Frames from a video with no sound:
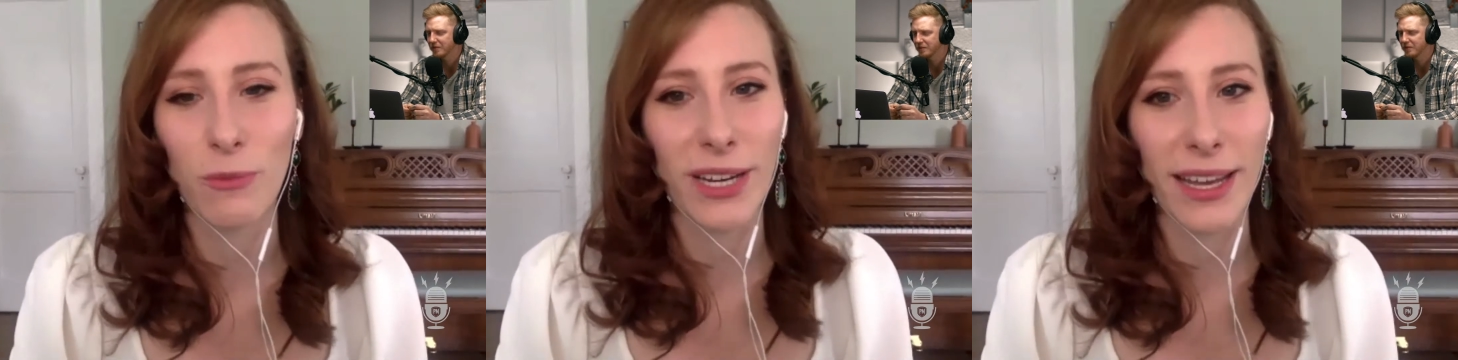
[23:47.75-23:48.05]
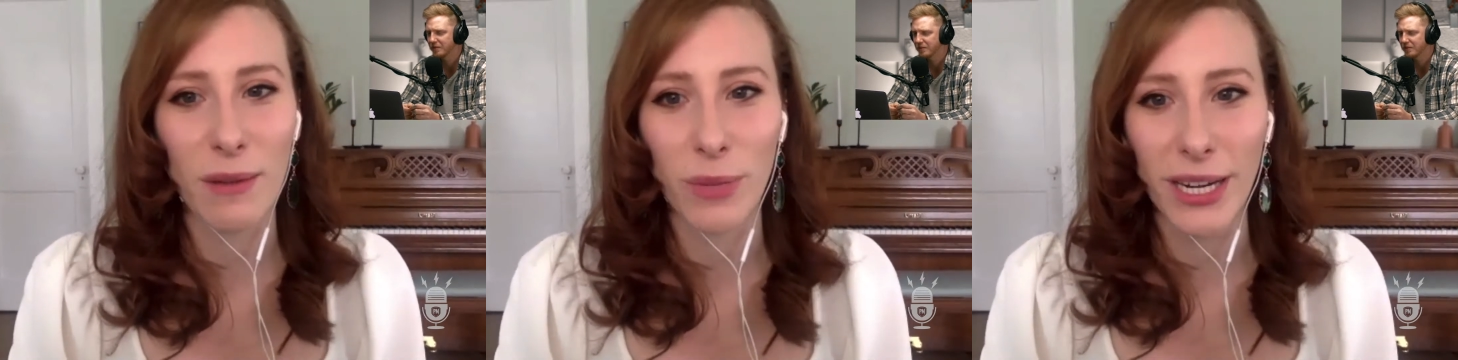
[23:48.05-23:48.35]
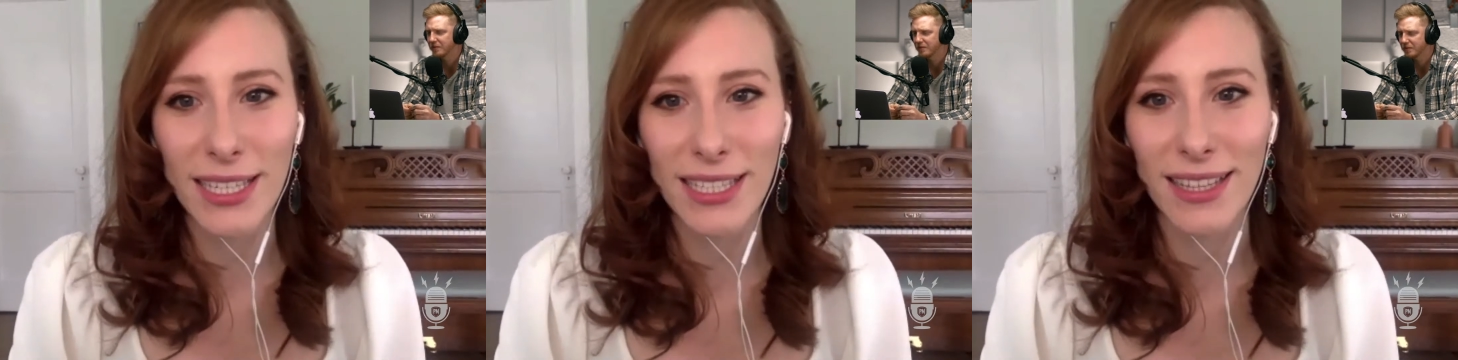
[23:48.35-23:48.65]
Speaker 1: And when mm. I
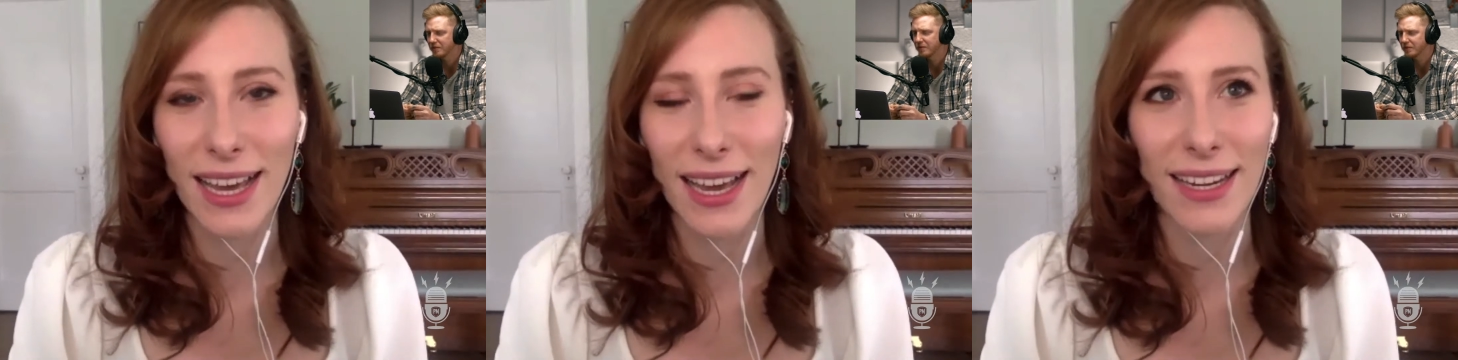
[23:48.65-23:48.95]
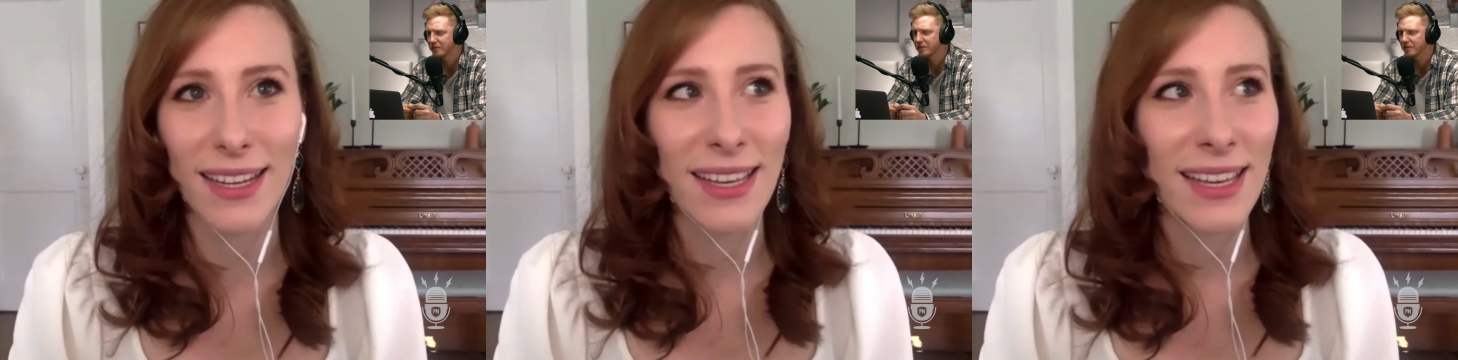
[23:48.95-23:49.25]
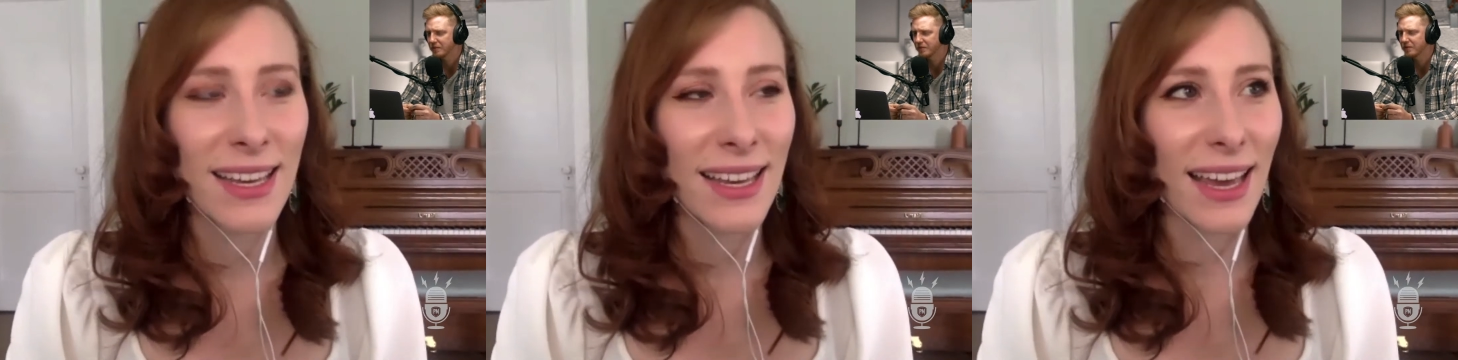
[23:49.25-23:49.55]
embraced that,
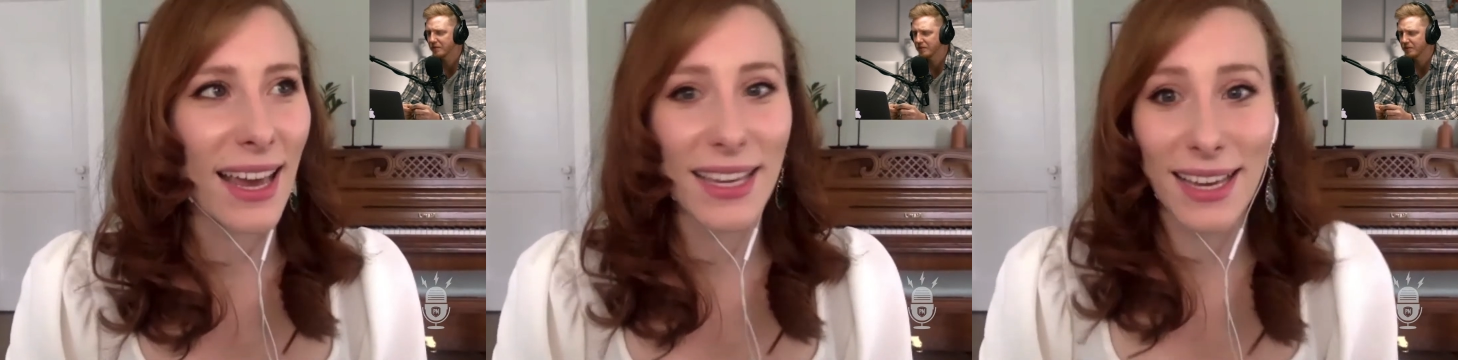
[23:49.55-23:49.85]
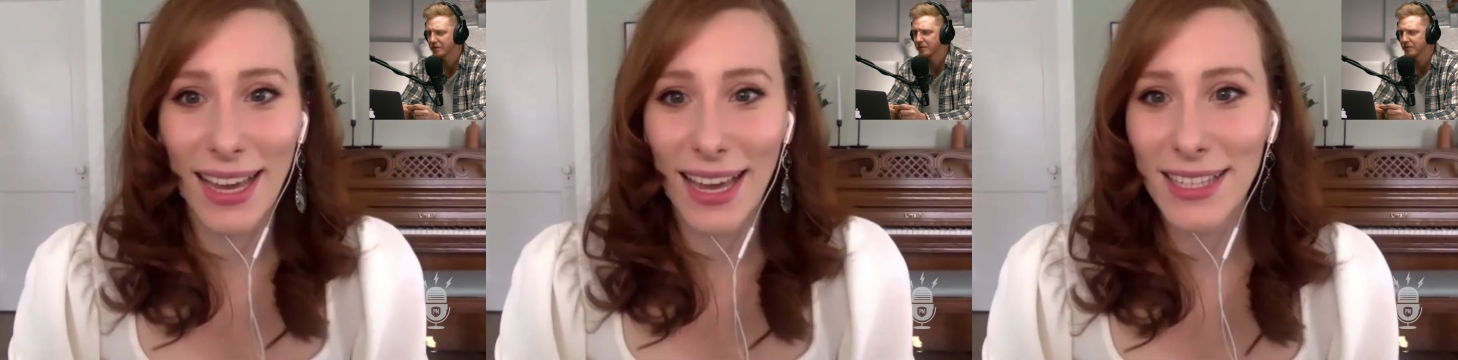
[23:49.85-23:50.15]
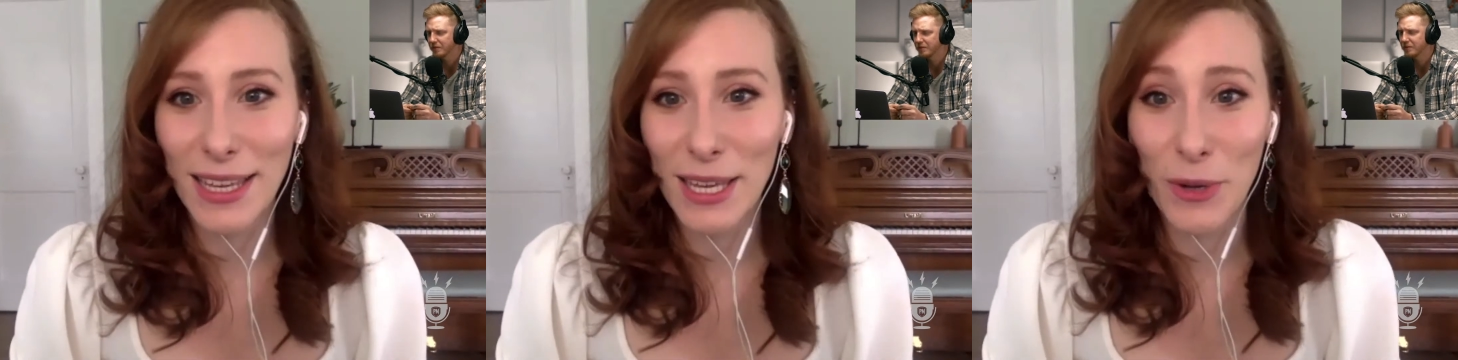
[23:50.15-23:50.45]
I,
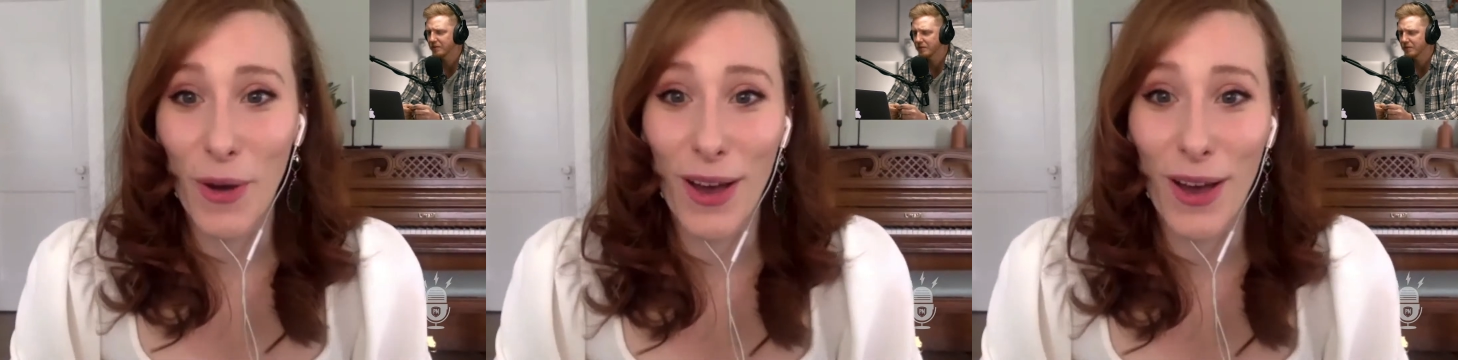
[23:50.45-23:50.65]
I, you know,